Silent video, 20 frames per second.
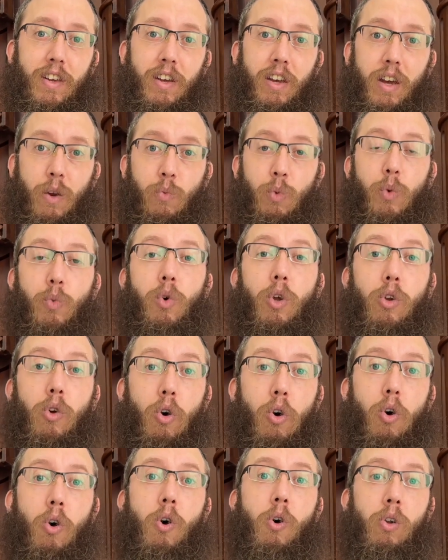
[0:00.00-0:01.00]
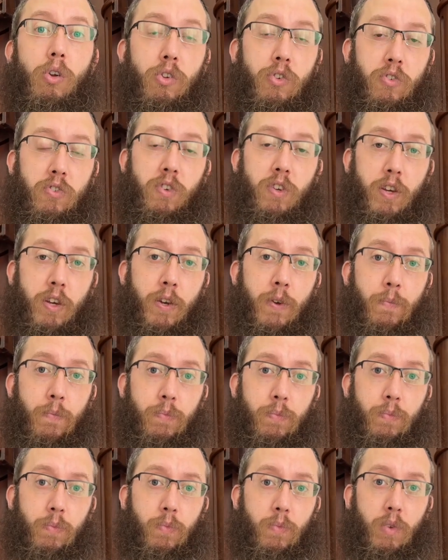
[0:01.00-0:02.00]
and we will all see
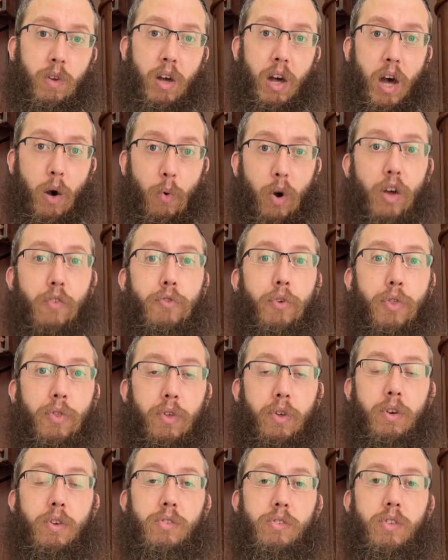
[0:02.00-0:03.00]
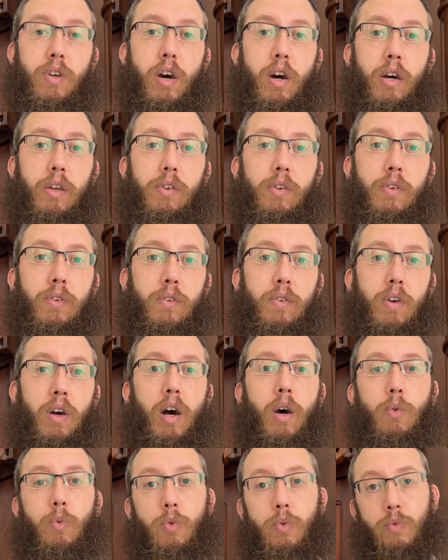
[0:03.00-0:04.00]
how everything is God,
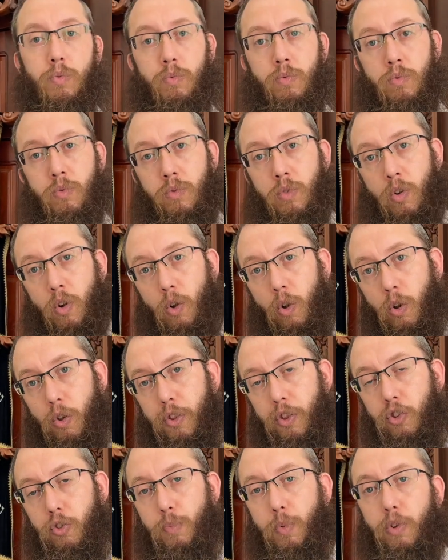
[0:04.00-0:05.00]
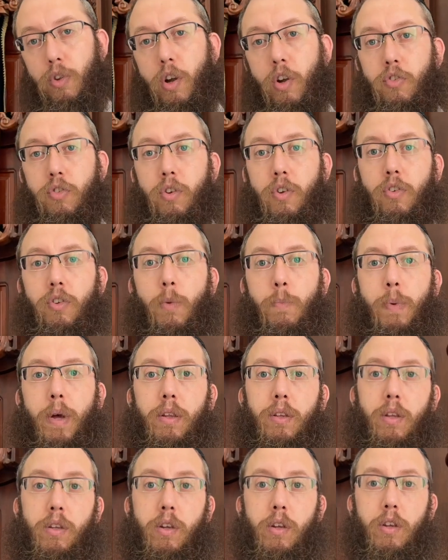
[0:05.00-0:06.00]
how all this production is
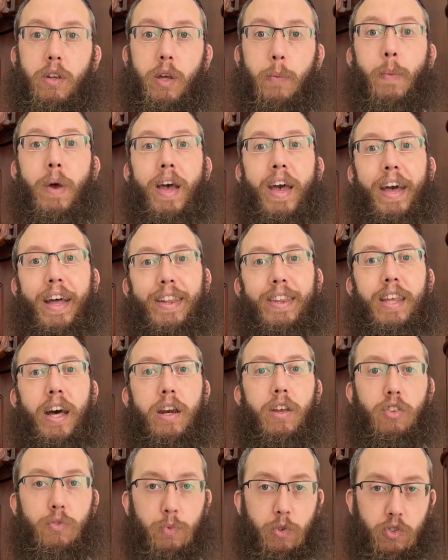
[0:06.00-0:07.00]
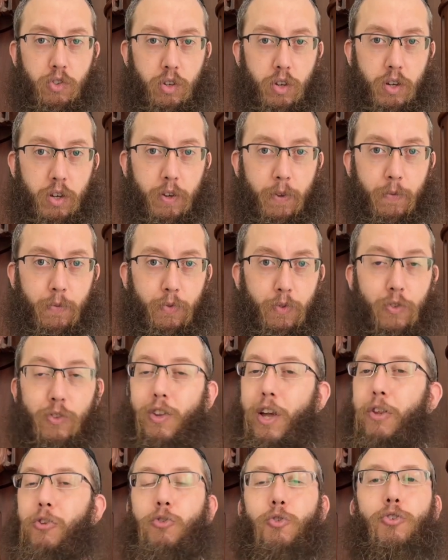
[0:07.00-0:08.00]
dependent on him. And that is Mashiach,
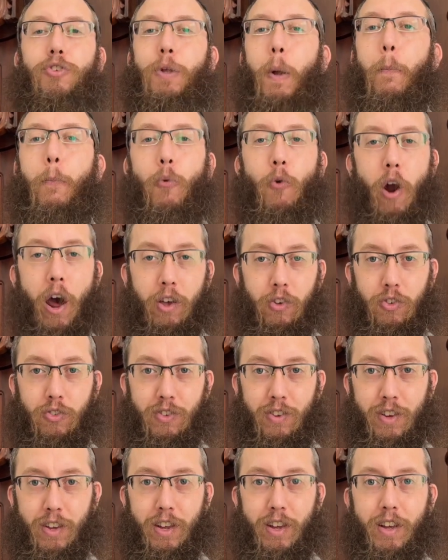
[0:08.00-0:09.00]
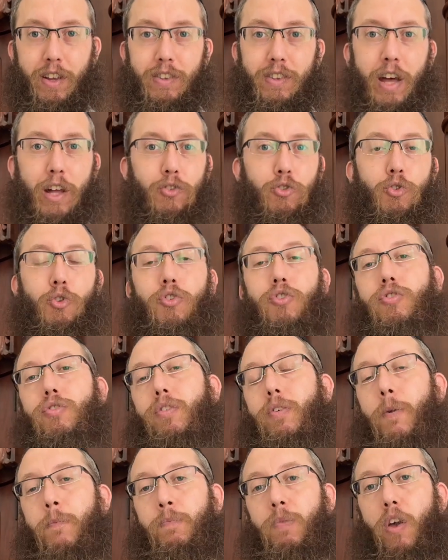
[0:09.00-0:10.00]
not just a price, not just
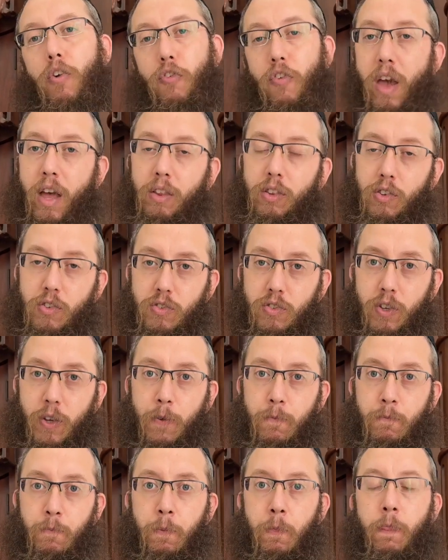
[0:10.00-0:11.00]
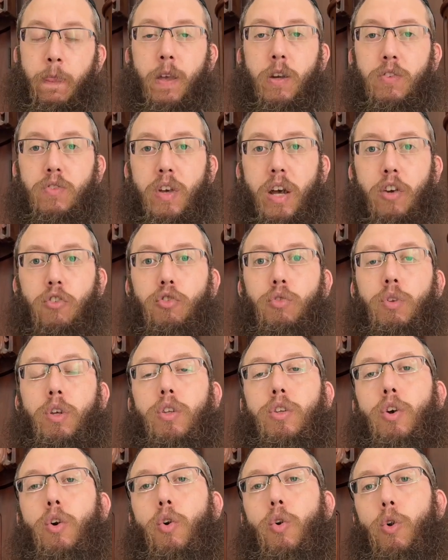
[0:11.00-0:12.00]
a fantasy. It's actually
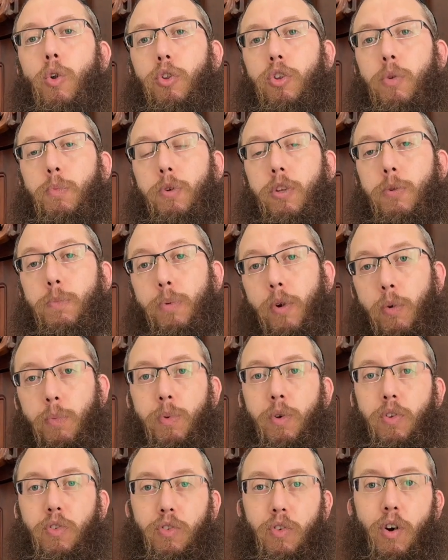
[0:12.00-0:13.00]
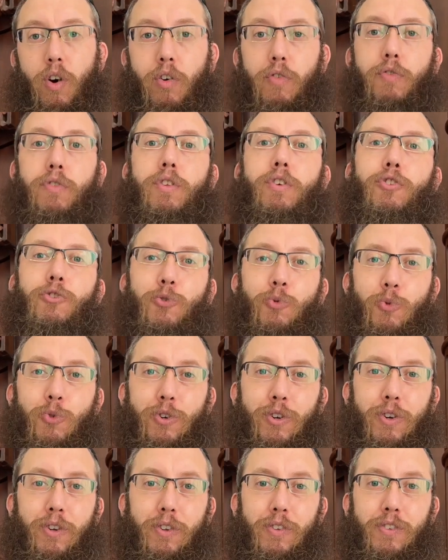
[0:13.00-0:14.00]
the ultimate purpose of this
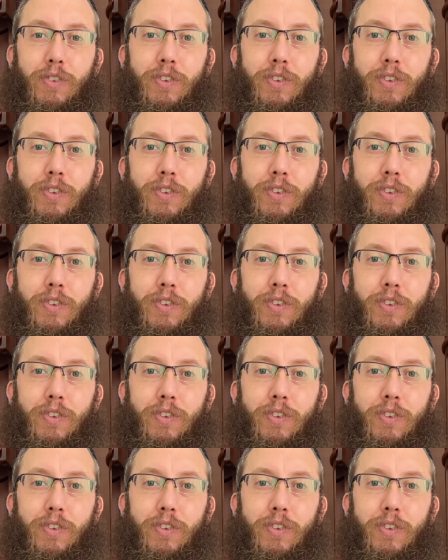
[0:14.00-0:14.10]
world.